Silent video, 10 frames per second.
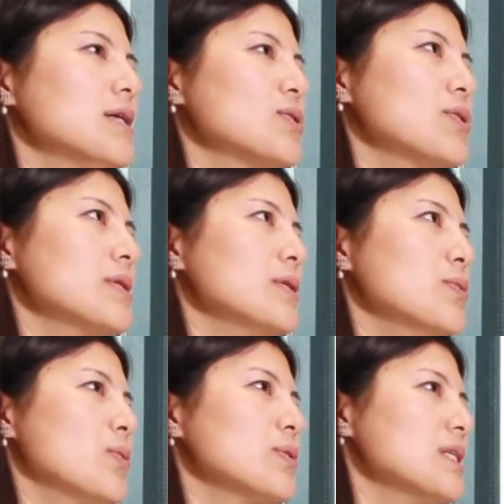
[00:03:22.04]
So you
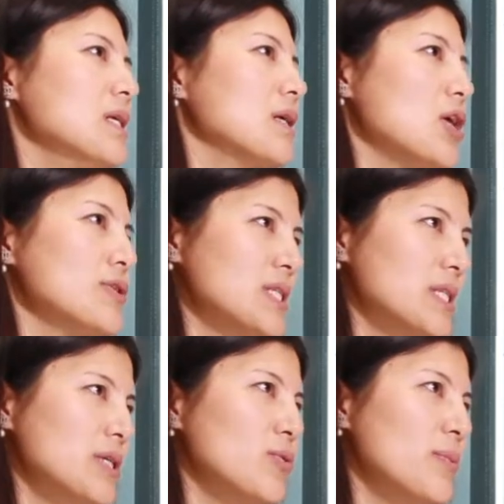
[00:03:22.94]
will see a lot of
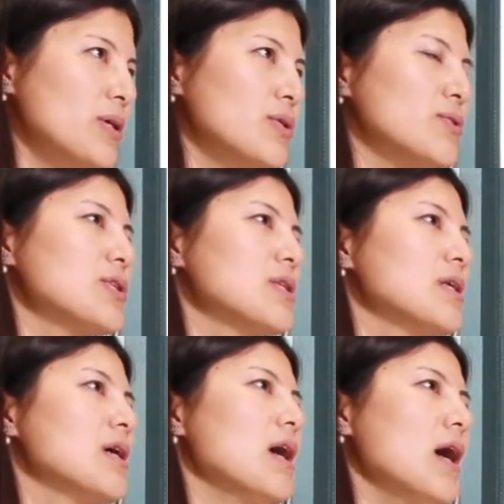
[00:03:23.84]
steel mills,
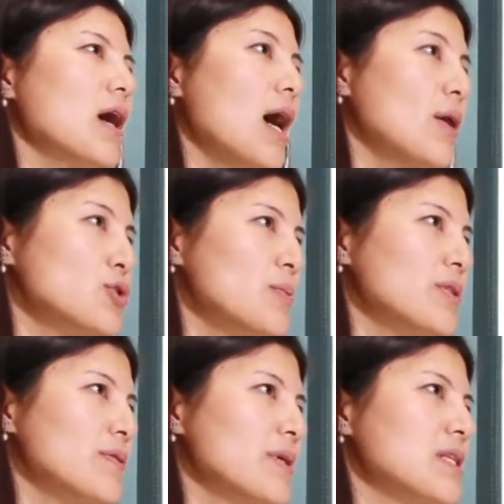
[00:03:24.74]

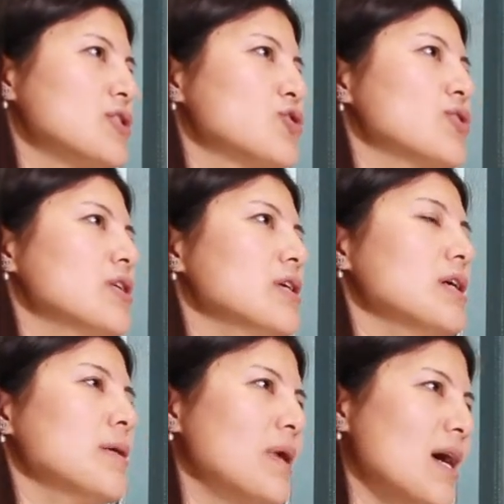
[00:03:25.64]
automotive industry,
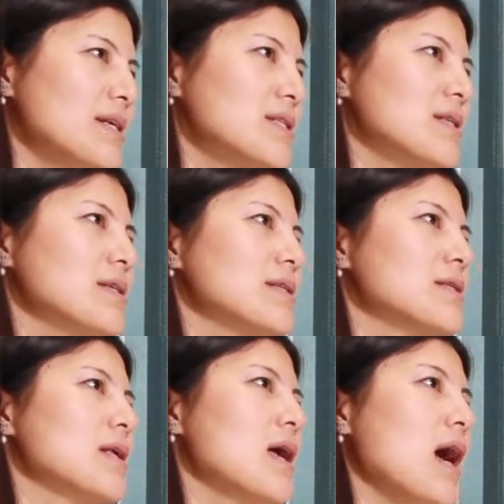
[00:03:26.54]

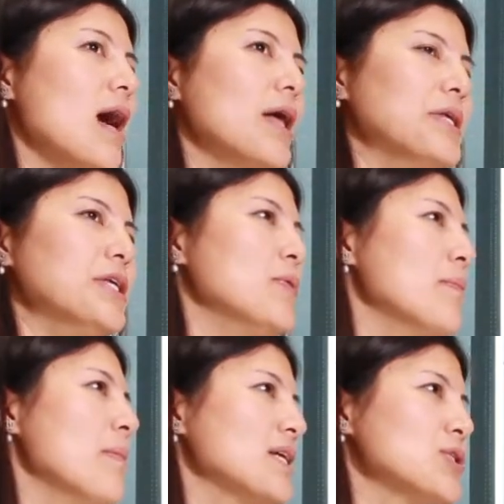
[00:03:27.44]
appliances, and
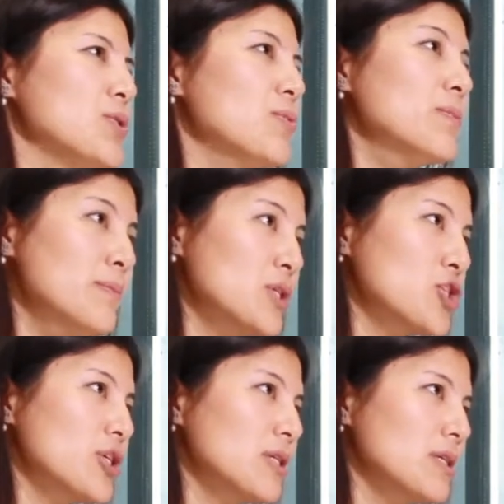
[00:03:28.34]
even metal
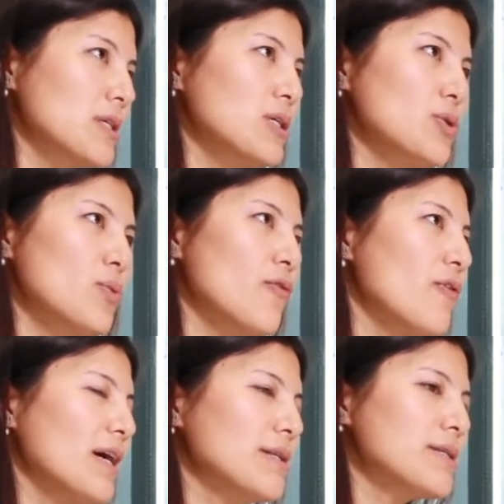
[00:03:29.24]
machinery. You will
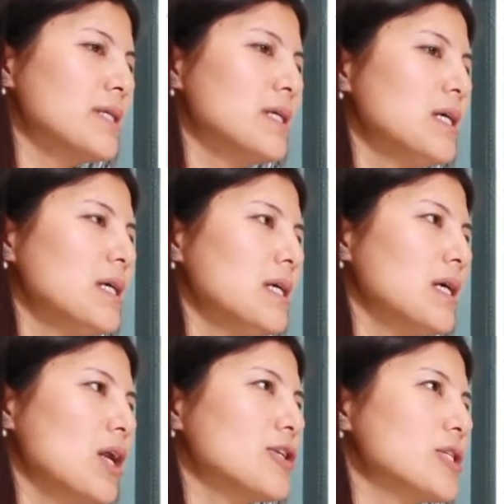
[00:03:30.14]
find
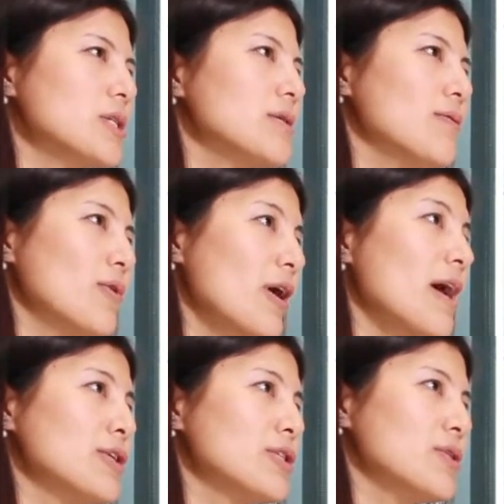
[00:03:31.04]
a lot
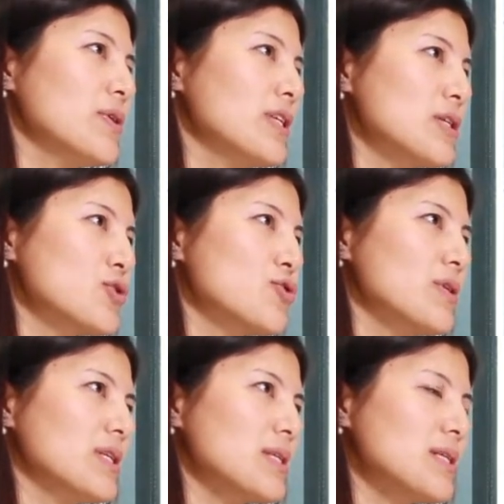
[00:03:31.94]
variety of
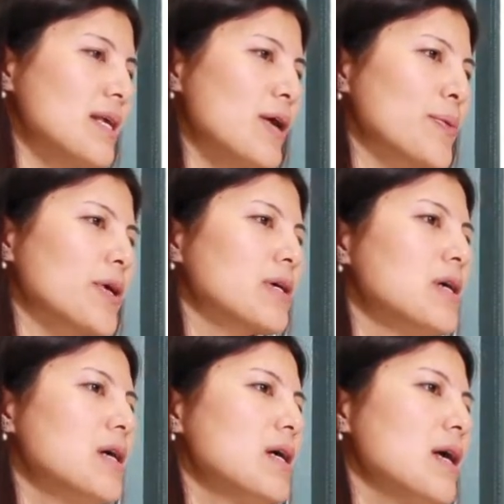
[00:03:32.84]
industry in this area.
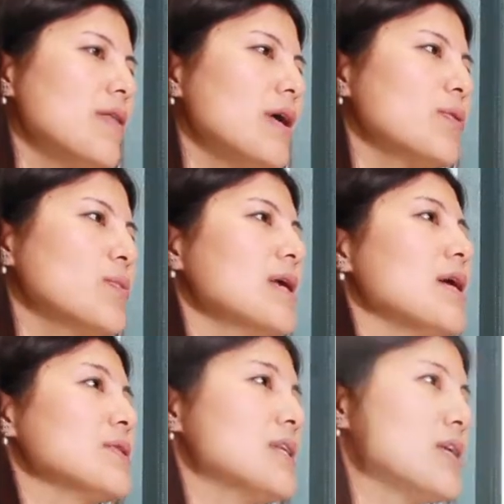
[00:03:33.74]
And then we
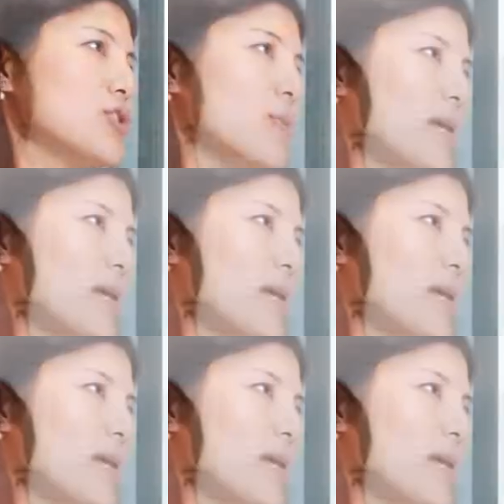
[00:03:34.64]
have Central